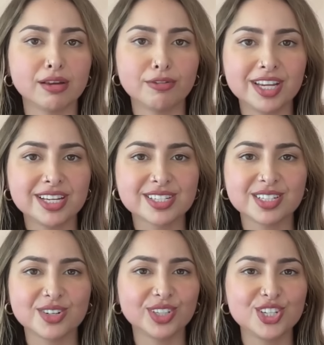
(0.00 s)
phase and
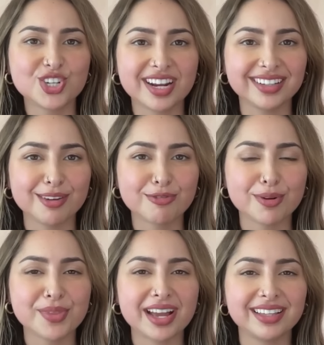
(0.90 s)
you're really channeling from
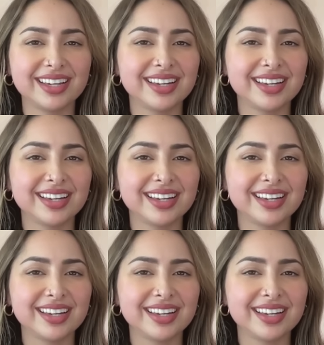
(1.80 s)
that like